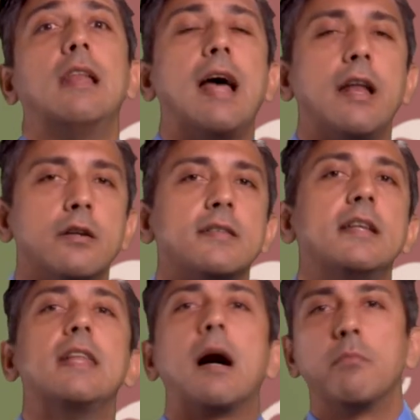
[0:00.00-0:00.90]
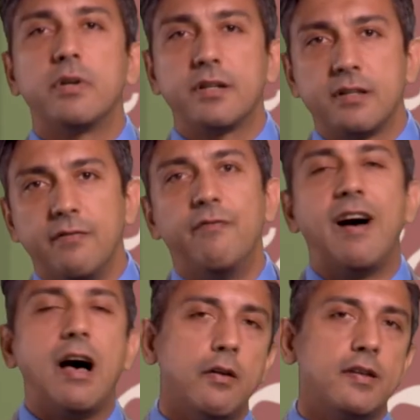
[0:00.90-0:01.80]
letters and numbers,
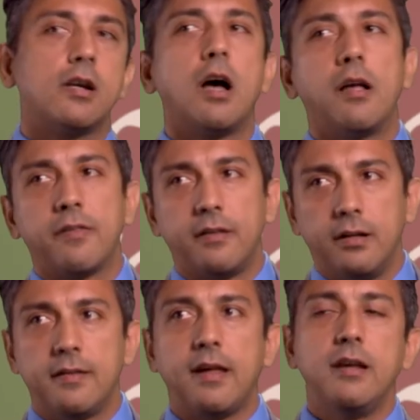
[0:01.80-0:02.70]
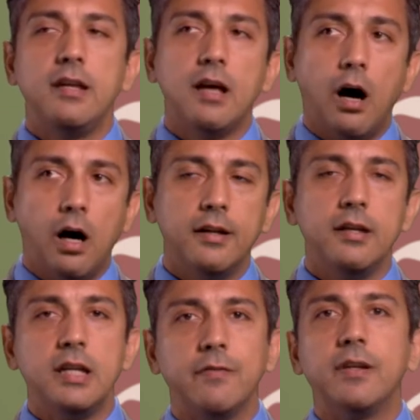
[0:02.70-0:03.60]
vowels and consonants and odd
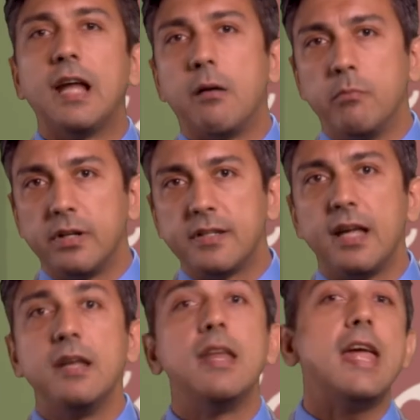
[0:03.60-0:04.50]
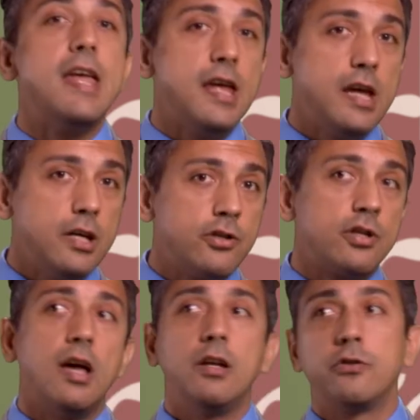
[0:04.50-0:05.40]
and even numbers, and
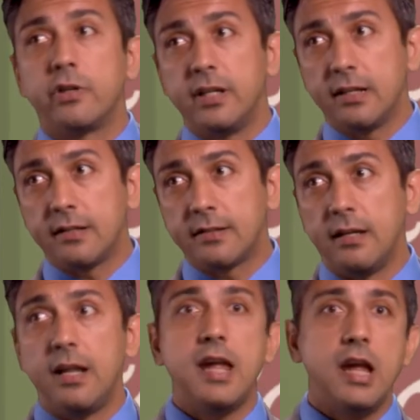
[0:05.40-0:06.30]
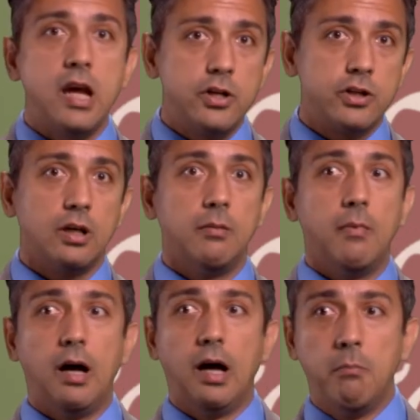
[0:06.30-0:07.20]
age and drinks, and age
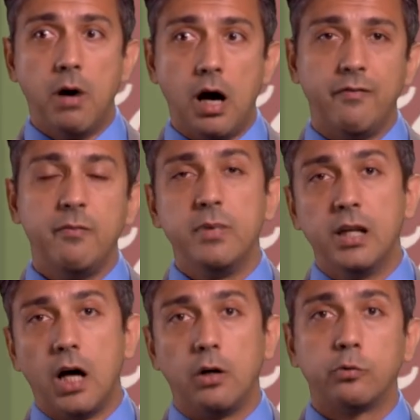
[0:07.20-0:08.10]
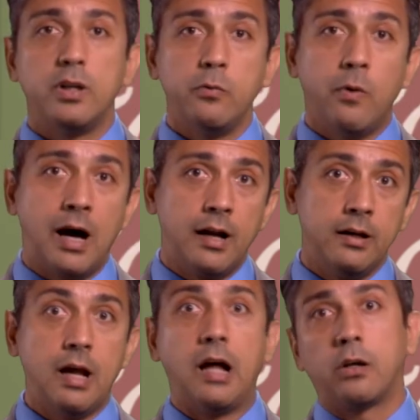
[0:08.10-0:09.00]
above and below 21,
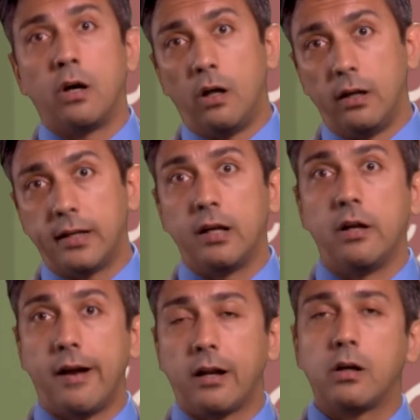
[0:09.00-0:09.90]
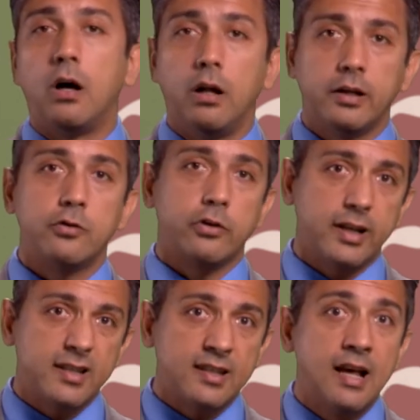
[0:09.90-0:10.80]
and alcoholic and non-alcoholic
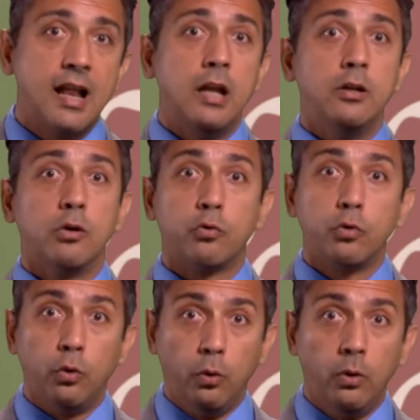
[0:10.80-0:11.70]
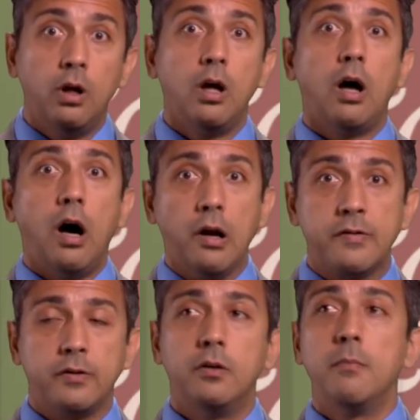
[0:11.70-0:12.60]
drinks. And the rule
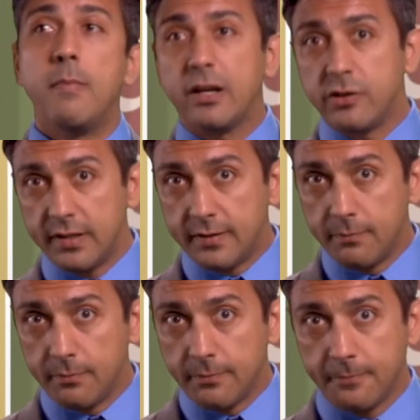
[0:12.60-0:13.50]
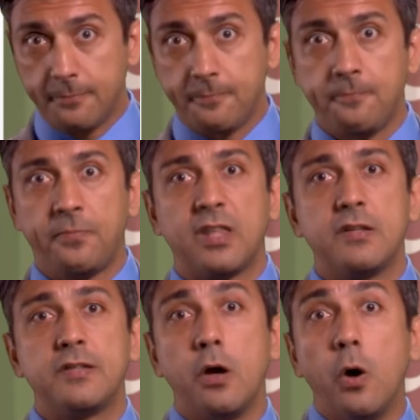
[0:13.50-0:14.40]
also matches.
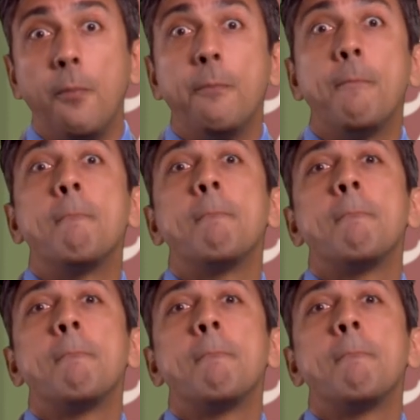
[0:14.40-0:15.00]
So